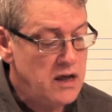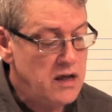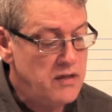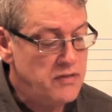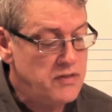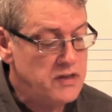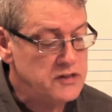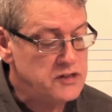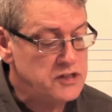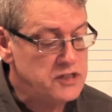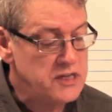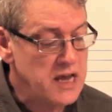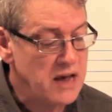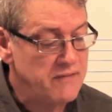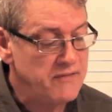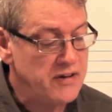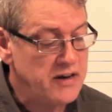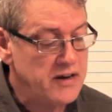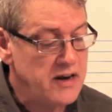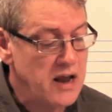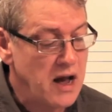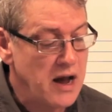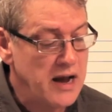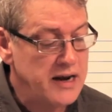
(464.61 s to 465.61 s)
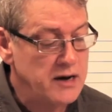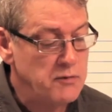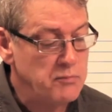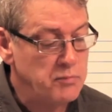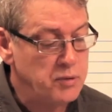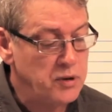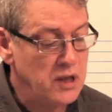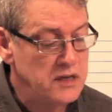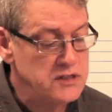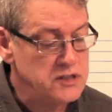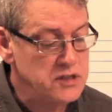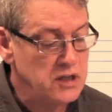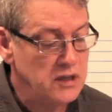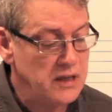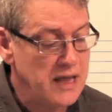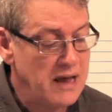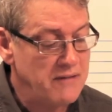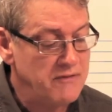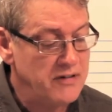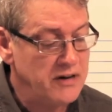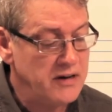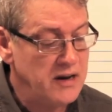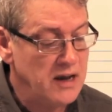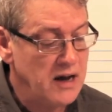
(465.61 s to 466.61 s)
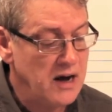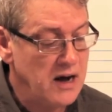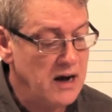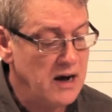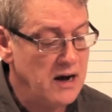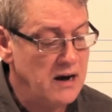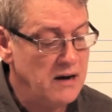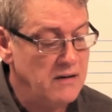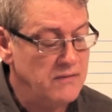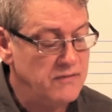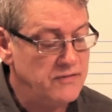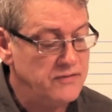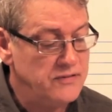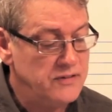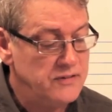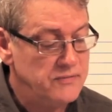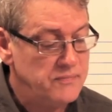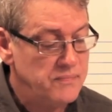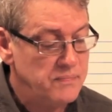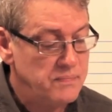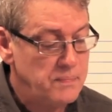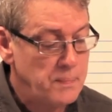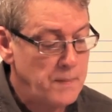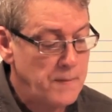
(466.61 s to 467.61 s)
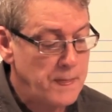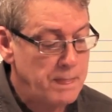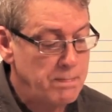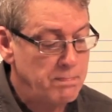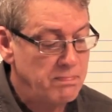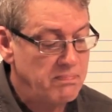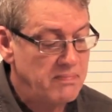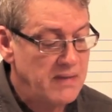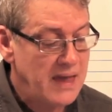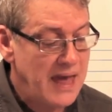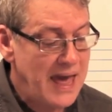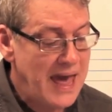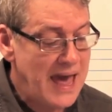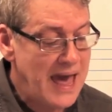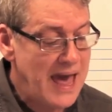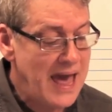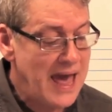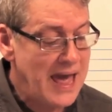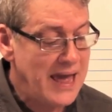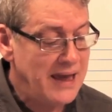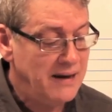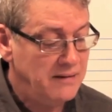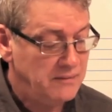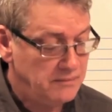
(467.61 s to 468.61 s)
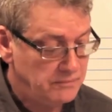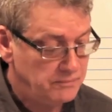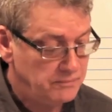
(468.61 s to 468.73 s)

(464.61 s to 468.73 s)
the 7, 9, and plus 11 of A?